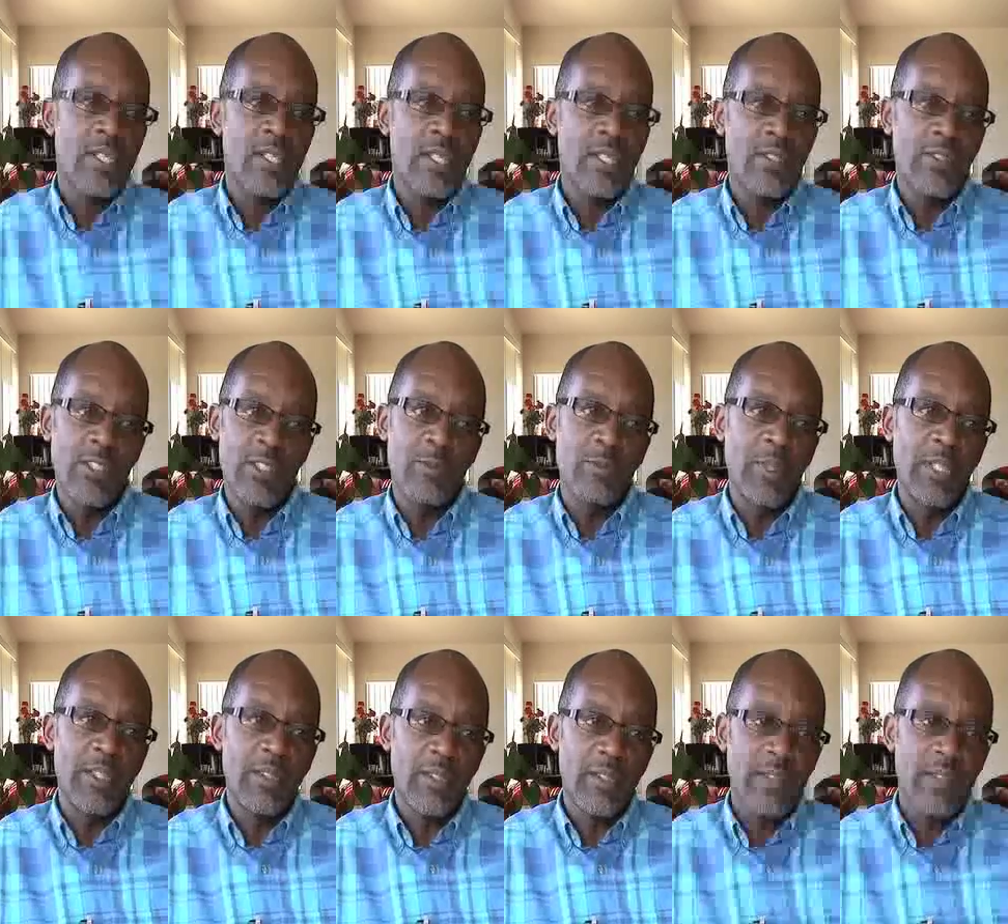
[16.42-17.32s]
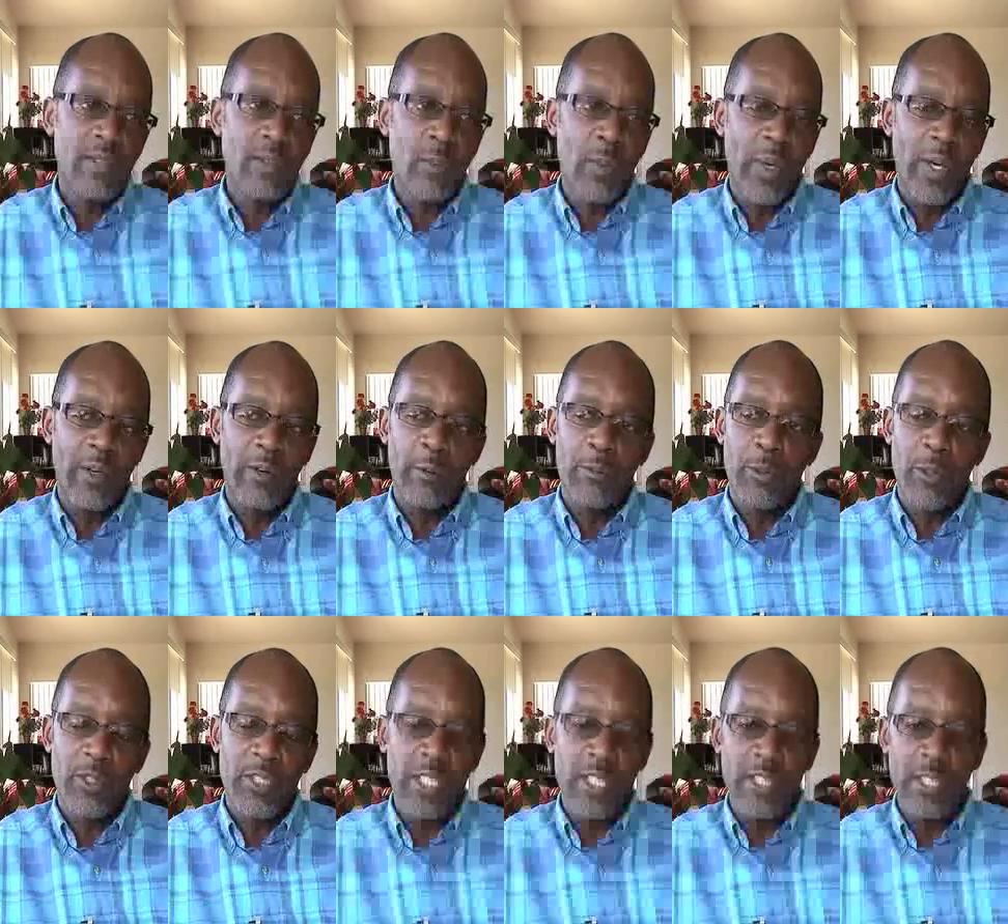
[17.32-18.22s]
this month. We are
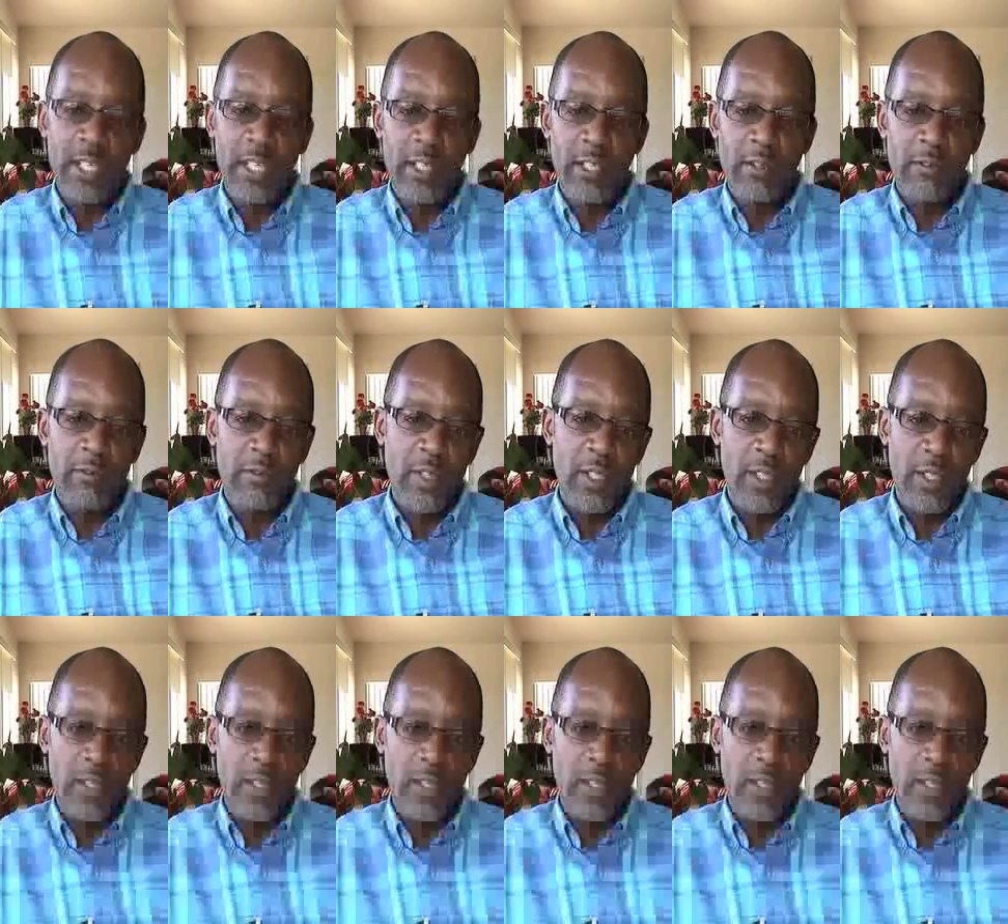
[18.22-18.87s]
approaching the end of